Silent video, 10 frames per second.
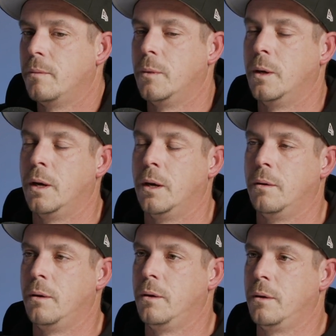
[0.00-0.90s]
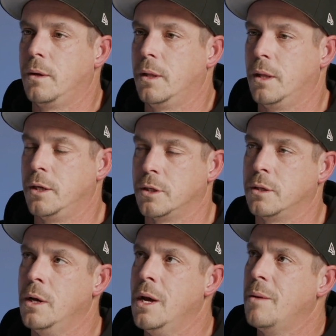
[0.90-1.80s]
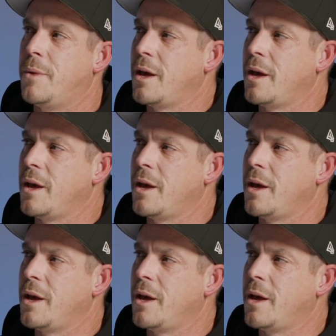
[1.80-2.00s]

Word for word: No, he's a good dude. He's a good legend. dude. We love. But him.